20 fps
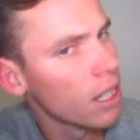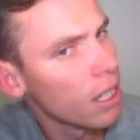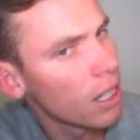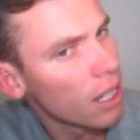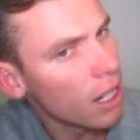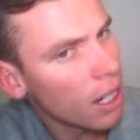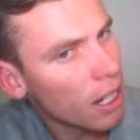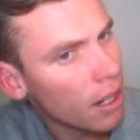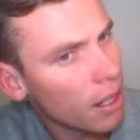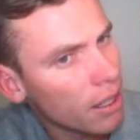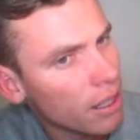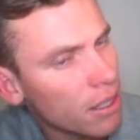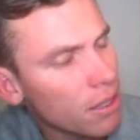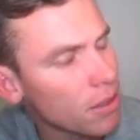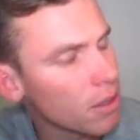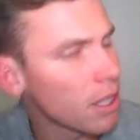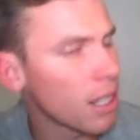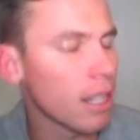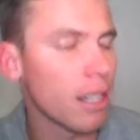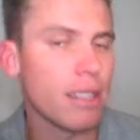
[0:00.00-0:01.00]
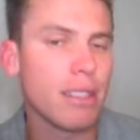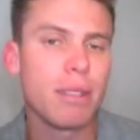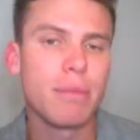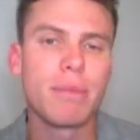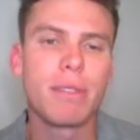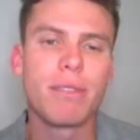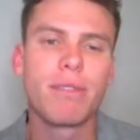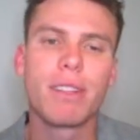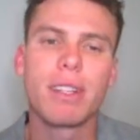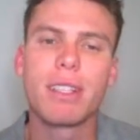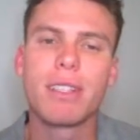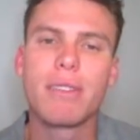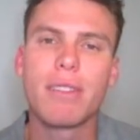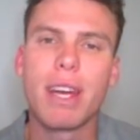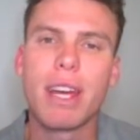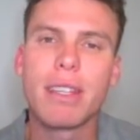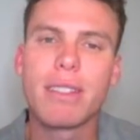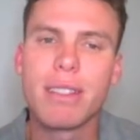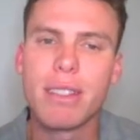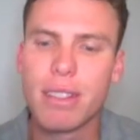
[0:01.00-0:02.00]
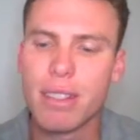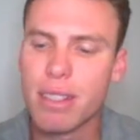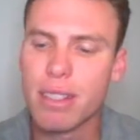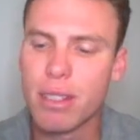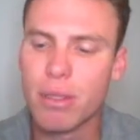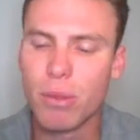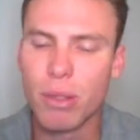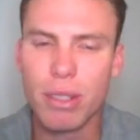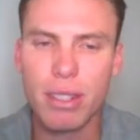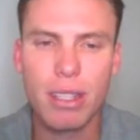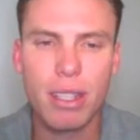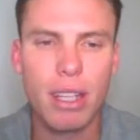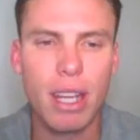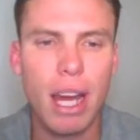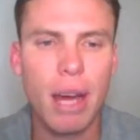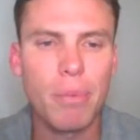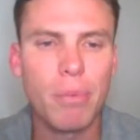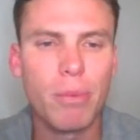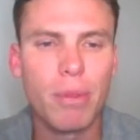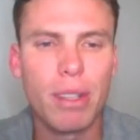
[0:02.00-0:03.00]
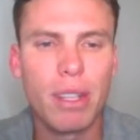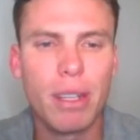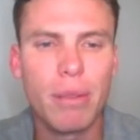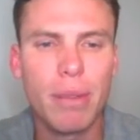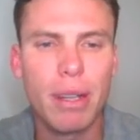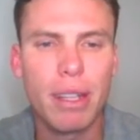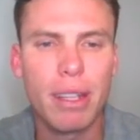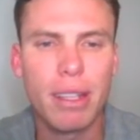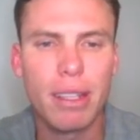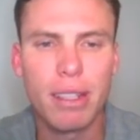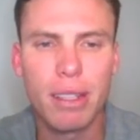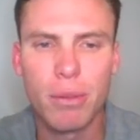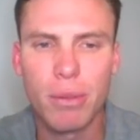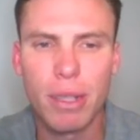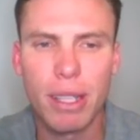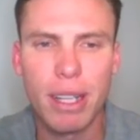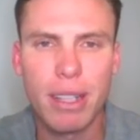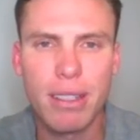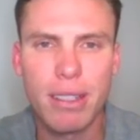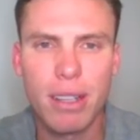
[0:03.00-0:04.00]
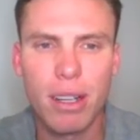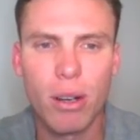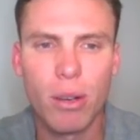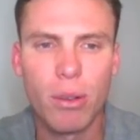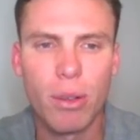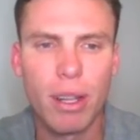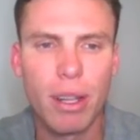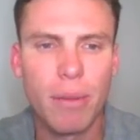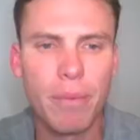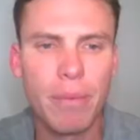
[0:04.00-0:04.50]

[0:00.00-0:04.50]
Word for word: Uh, unless we get some definitive answers as to what's going to happen with him, I think that we need to hold him.